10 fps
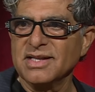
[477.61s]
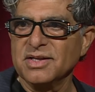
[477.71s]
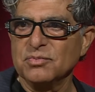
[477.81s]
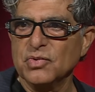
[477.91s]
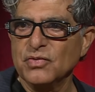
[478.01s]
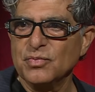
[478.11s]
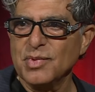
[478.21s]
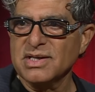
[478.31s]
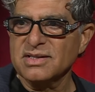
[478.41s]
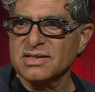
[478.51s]
the
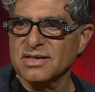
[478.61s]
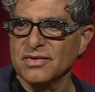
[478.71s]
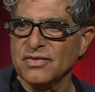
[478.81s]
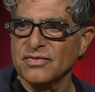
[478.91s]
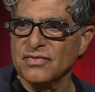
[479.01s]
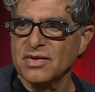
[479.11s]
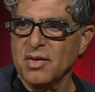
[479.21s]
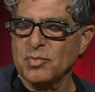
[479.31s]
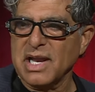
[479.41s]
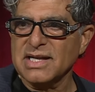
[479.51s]
movement of
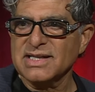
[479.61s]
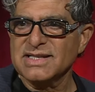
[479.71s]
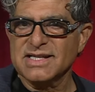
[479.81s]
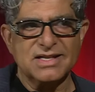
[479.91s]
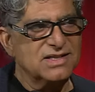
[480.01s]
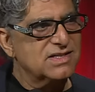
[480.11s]
planets and